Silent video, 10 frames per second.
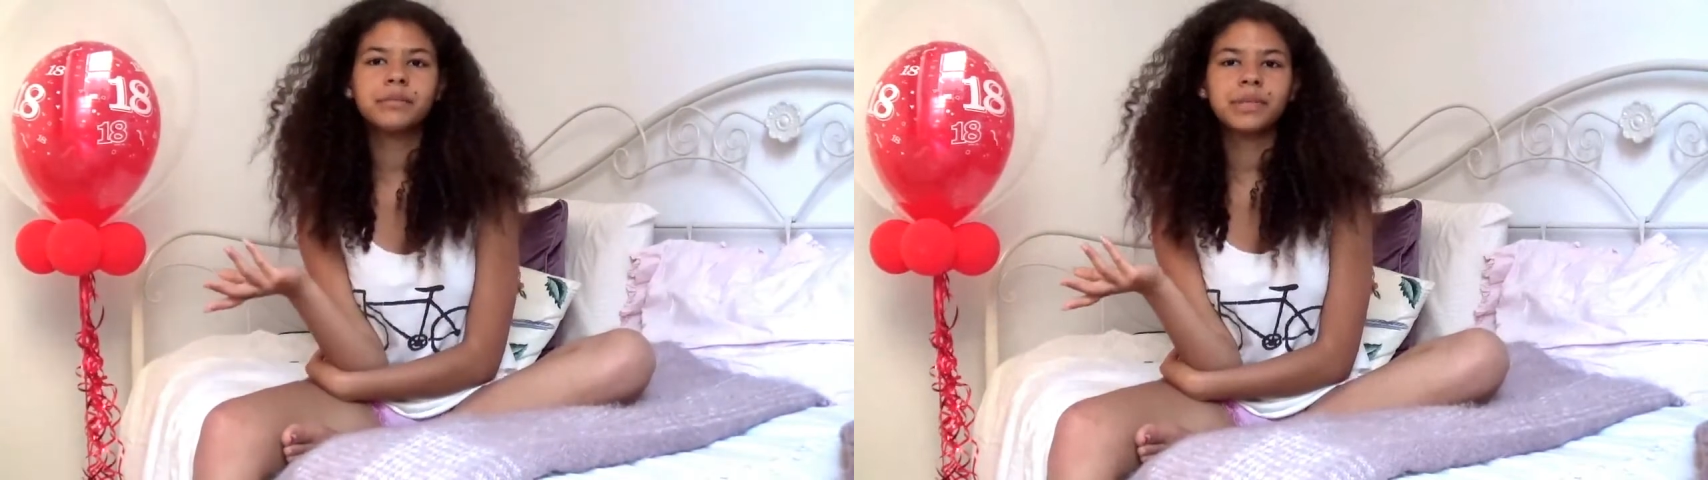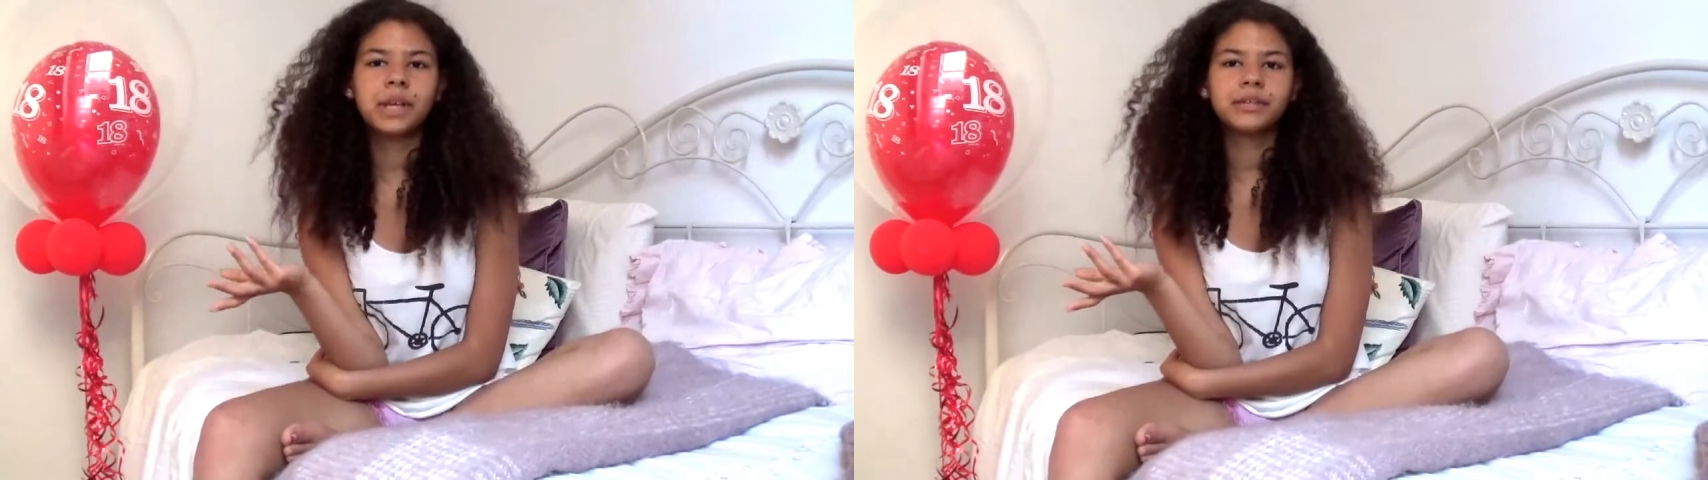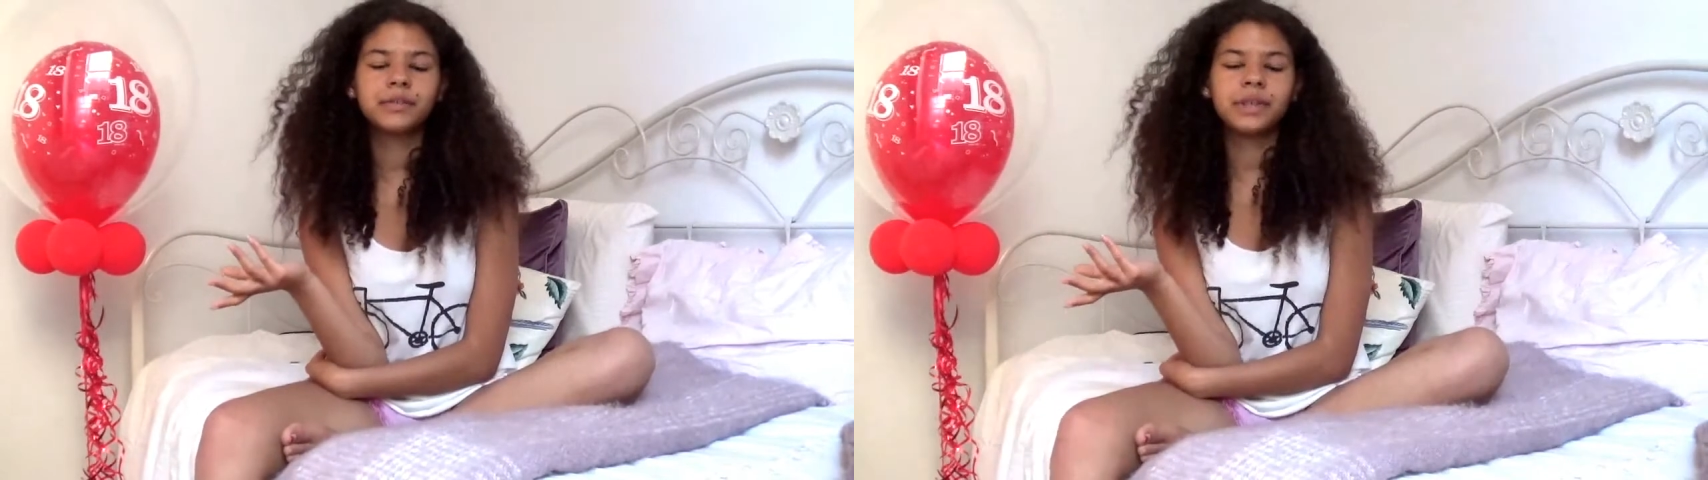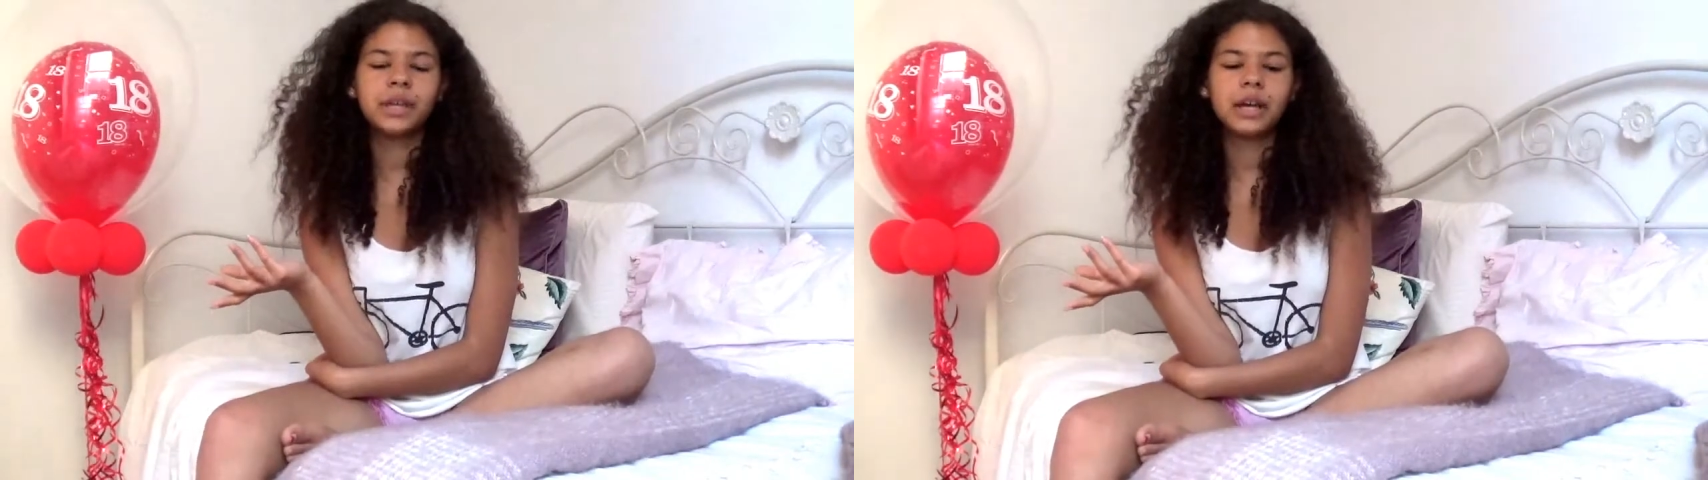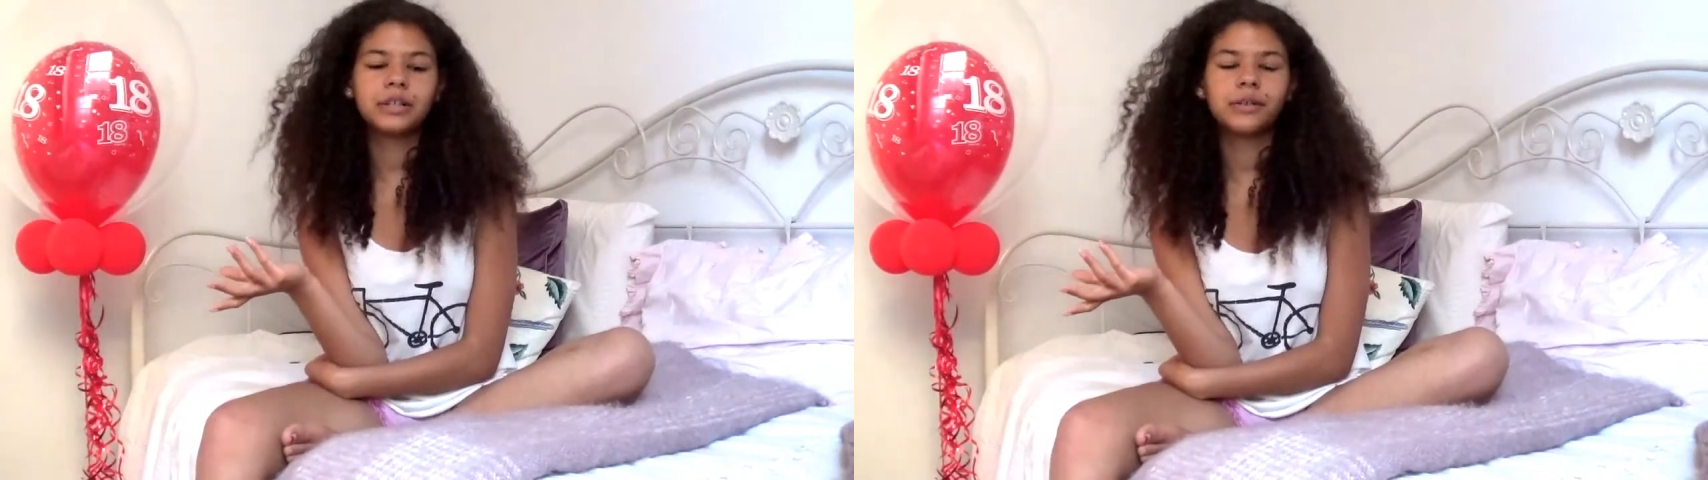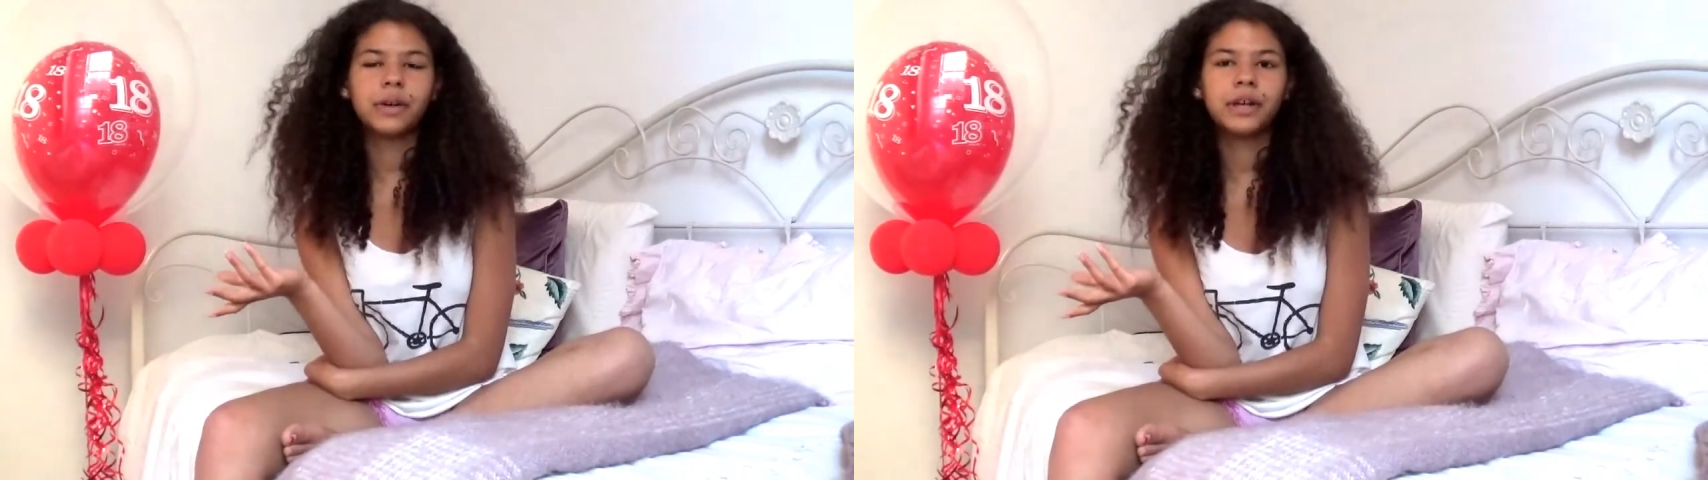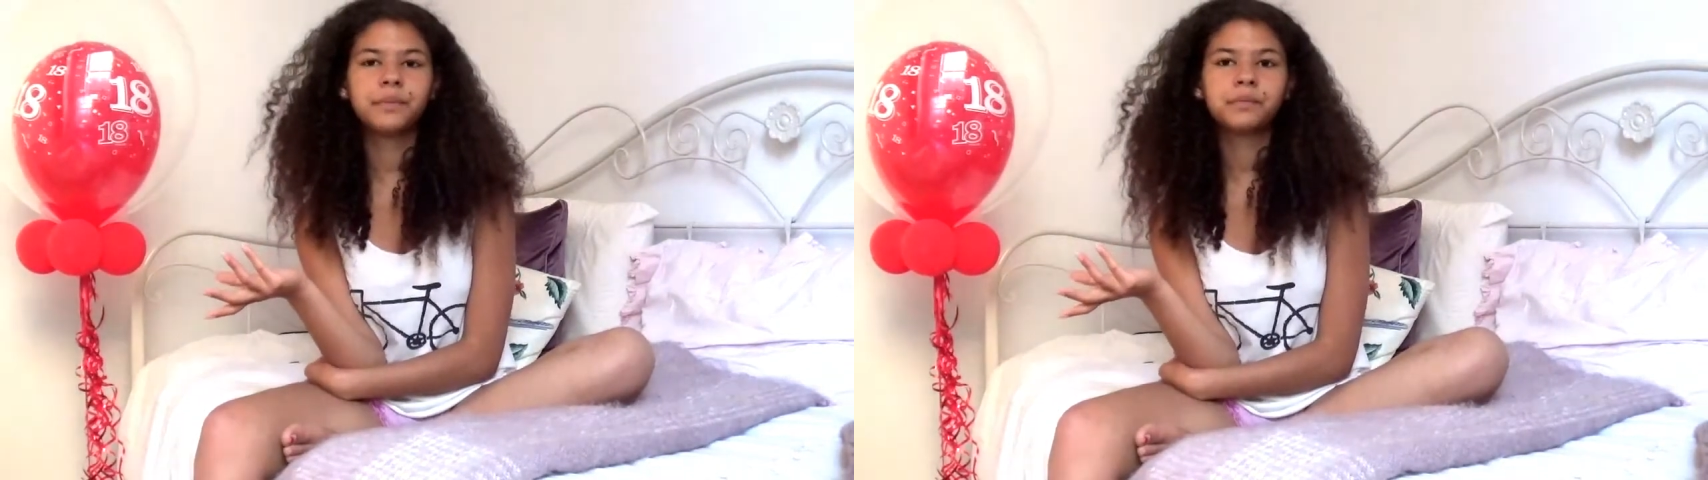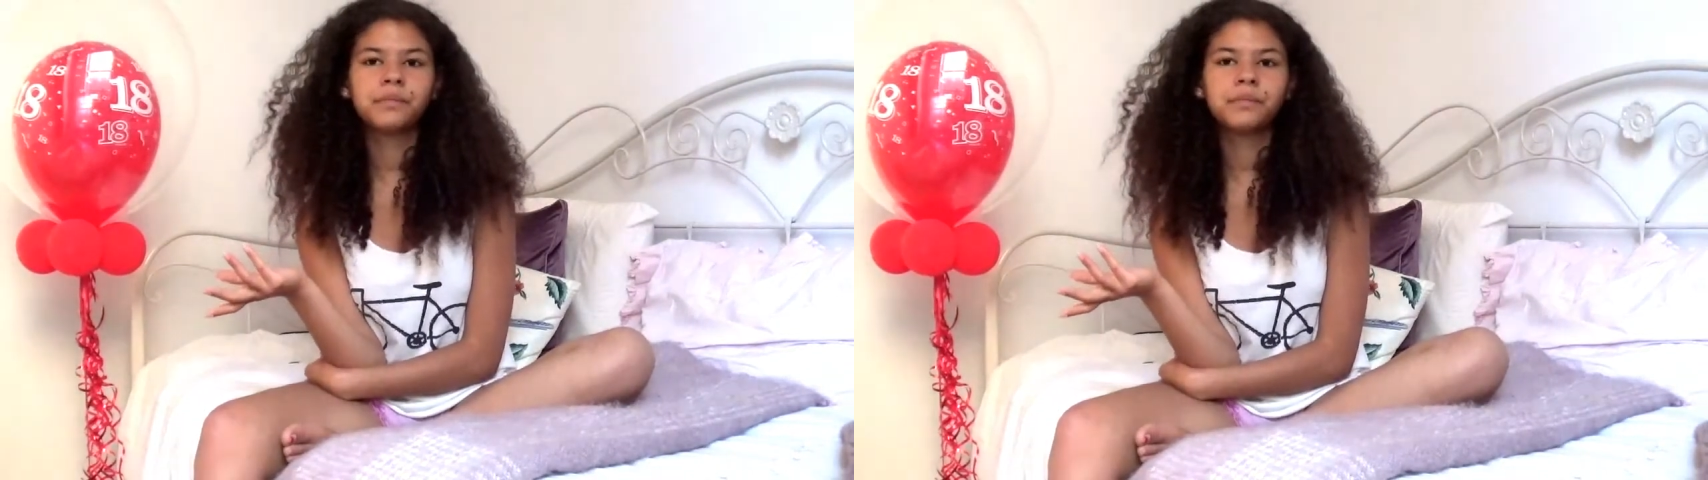obsessed with the Ice Queen,